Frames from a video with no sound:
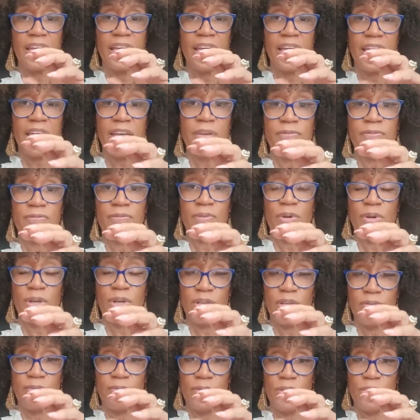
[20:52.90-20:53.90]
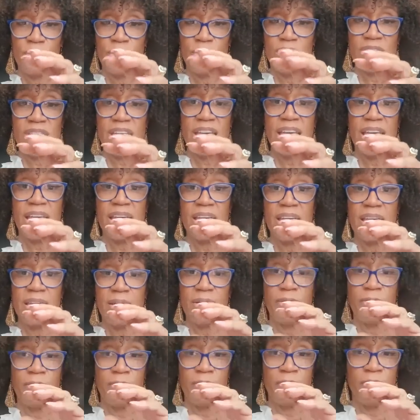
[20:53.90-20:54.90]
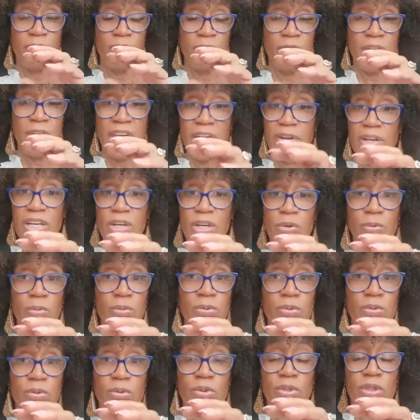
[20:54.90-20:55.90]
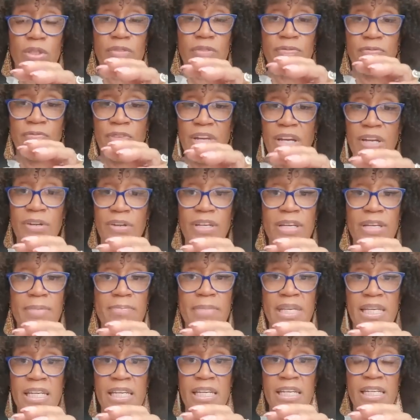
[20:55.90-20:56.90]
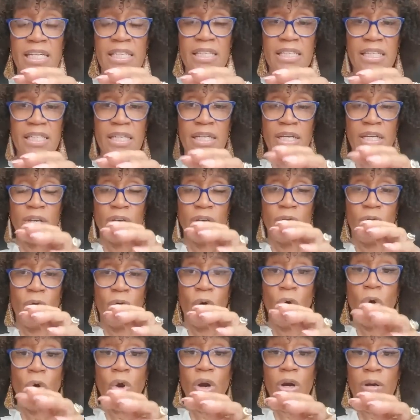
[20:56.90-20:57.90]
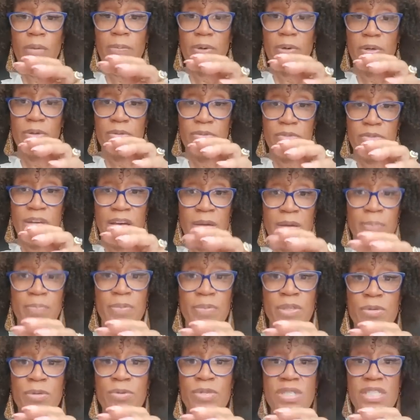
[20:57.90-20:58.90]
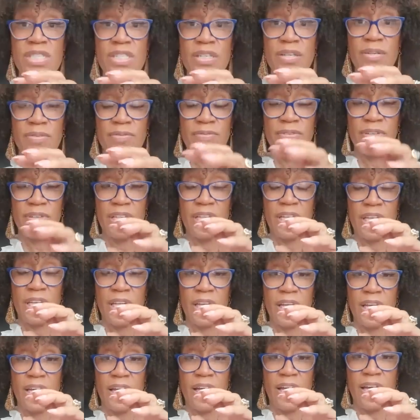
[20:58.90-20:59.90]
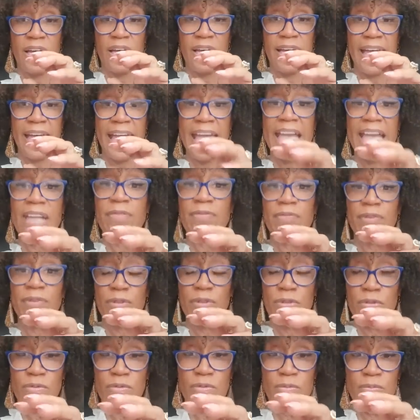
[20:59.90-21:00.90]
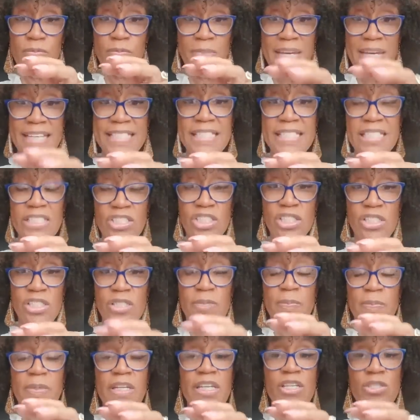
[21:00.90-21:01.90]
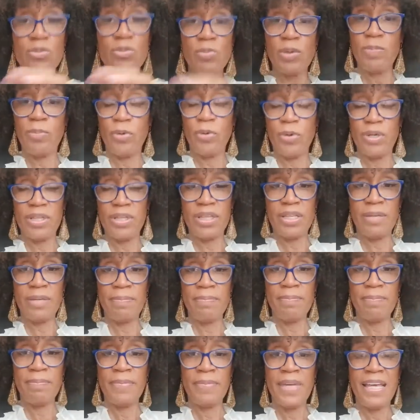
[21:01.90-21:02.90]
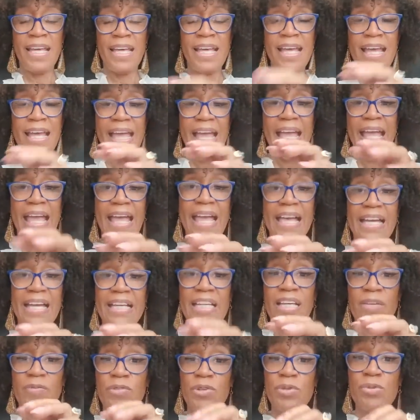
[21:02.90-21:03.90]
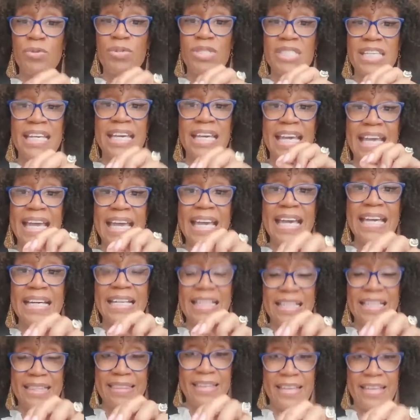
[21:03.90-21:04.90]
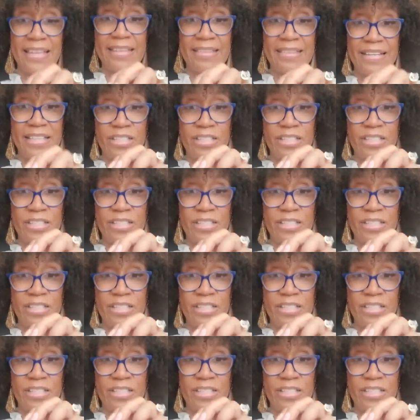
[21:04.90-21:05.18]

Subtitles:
If you see very cruel, very mean, horrible, abusive, hateful messages, please report them. And if you see anything